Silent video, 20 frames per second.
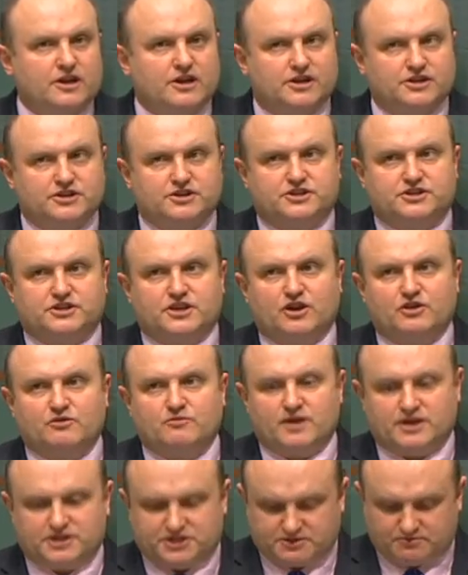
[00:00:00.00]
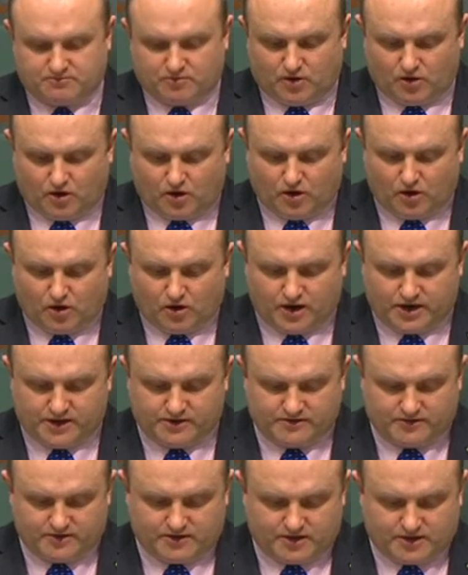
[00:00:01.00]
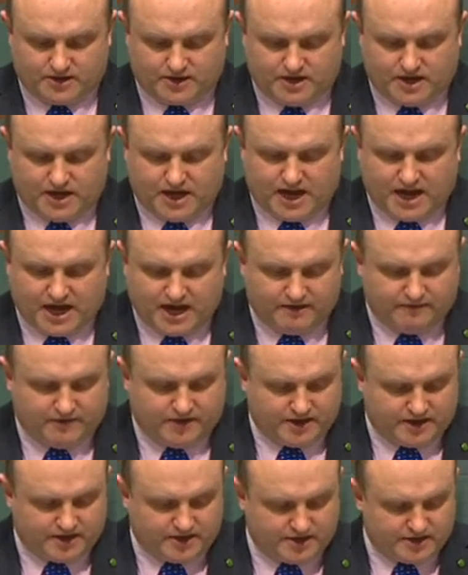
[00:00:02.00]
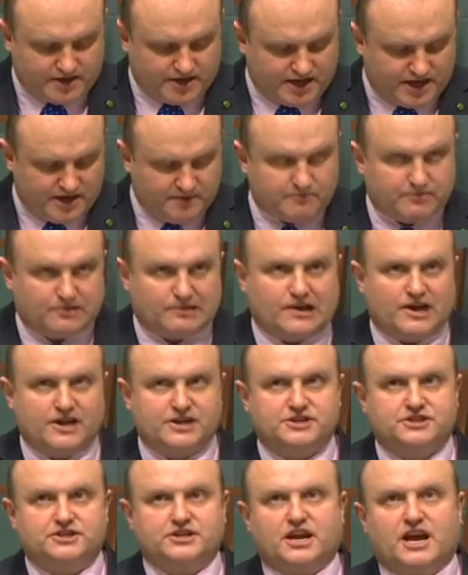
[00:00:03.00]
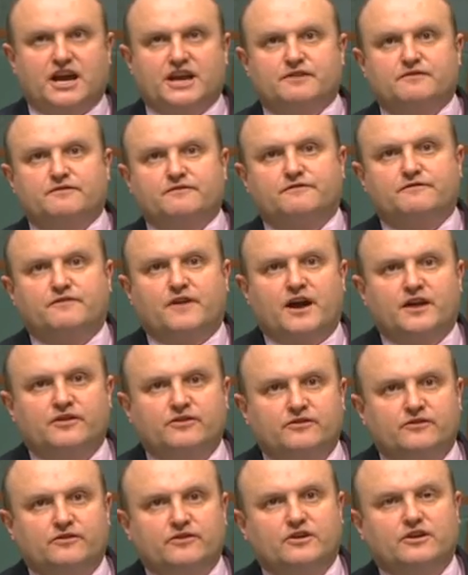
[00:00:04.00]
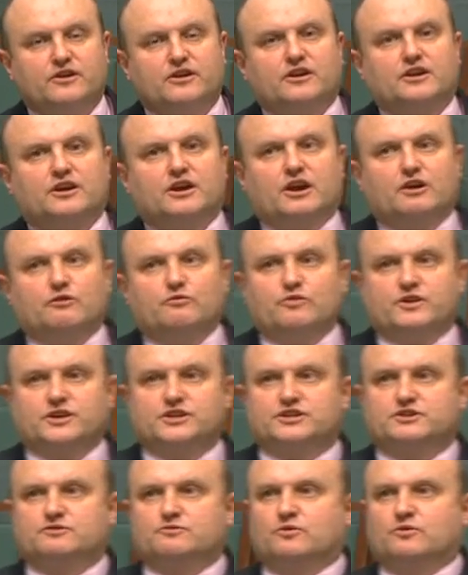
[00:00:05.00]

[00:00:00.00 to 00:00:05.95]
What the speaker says: is so much behind having in place a fund which